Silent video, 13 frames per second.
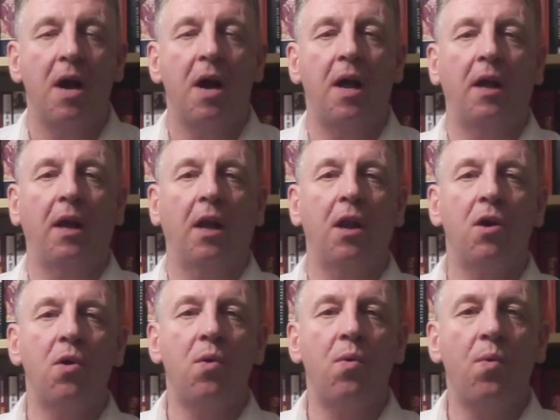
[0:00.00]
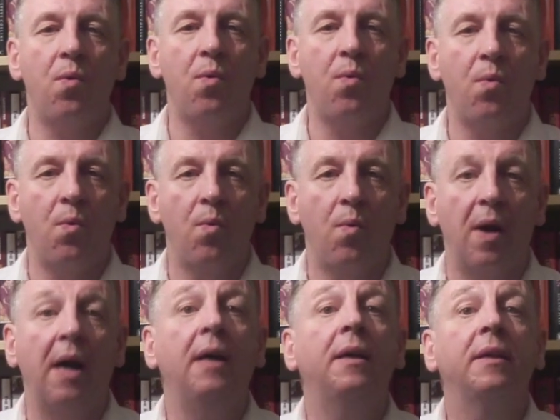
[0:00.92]

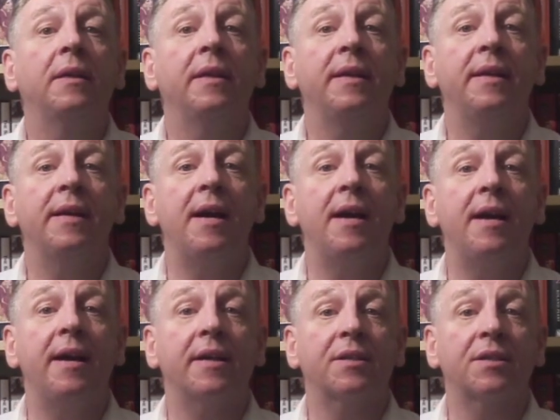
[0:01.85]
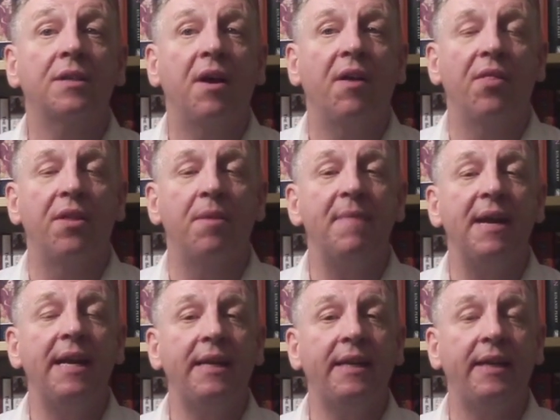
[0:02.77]
Hello. Yes, the
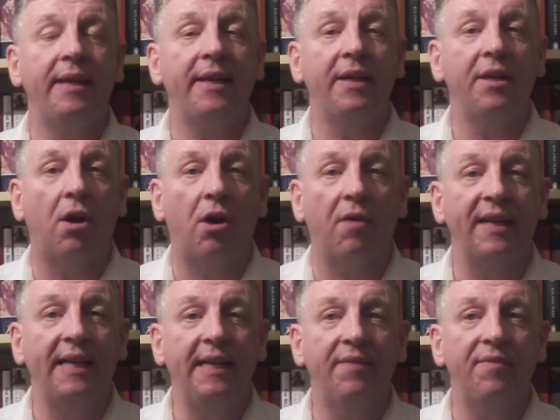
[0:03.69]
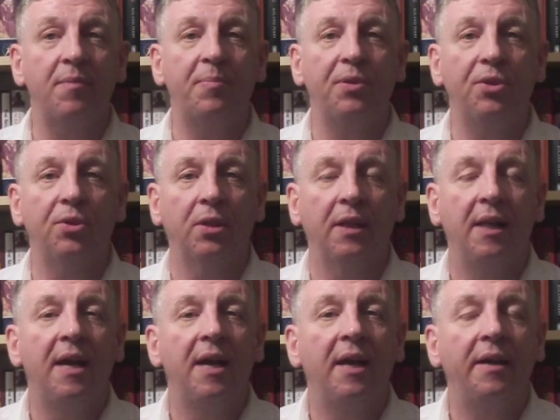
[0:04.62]
making of a Liverpool
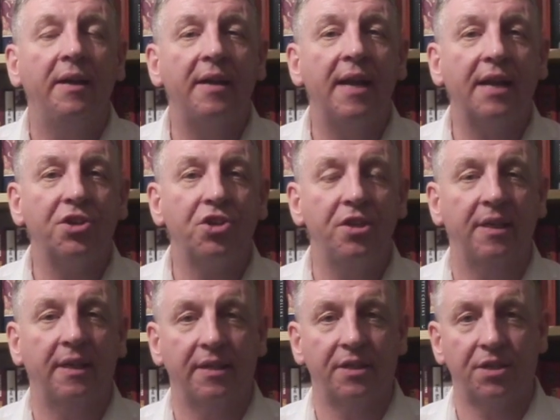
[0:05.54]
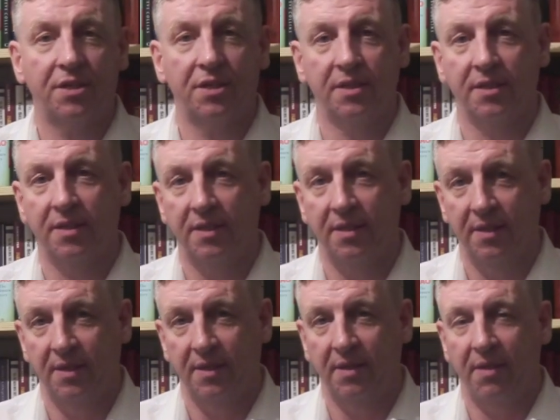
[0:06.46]
nationalist.
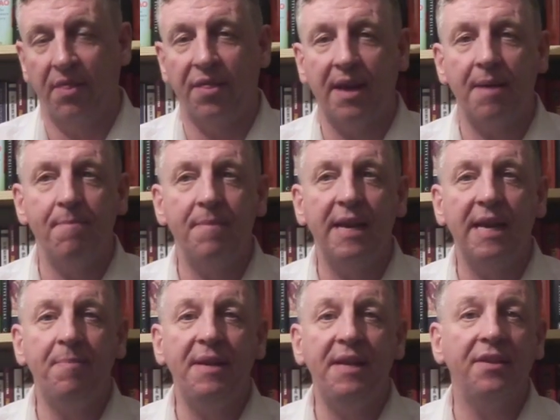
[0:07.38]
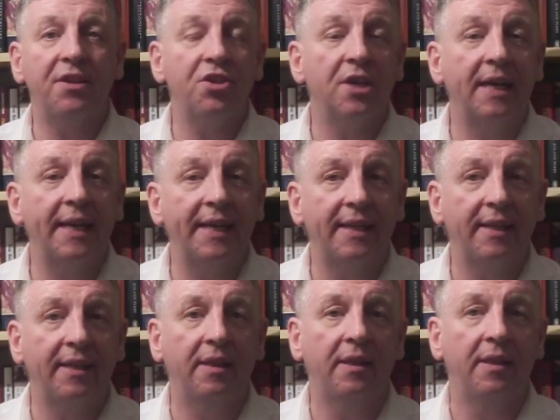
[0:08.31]
That may be the
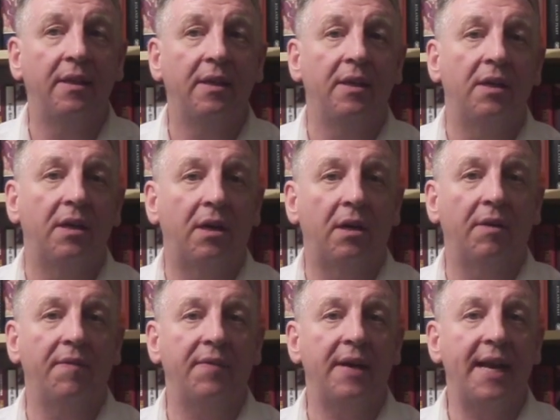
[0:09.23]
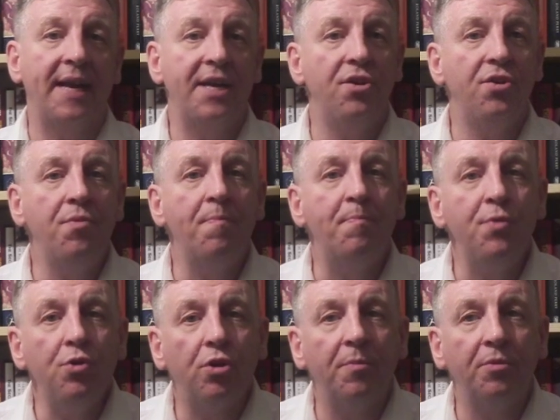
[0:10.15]
title of a new
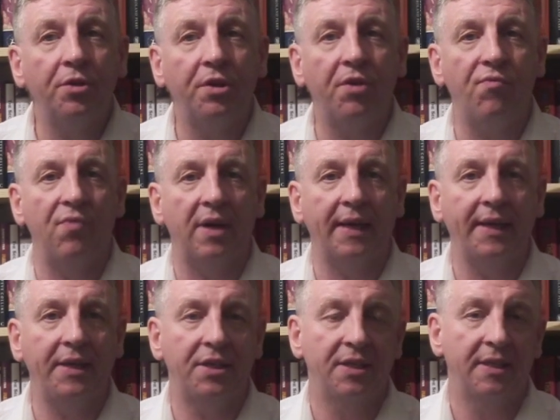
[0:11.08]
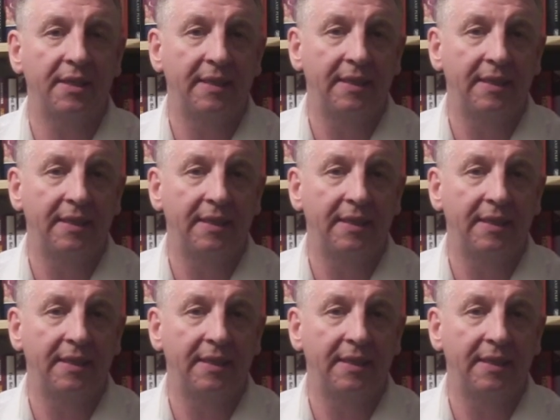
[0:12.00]
book I'm going to write.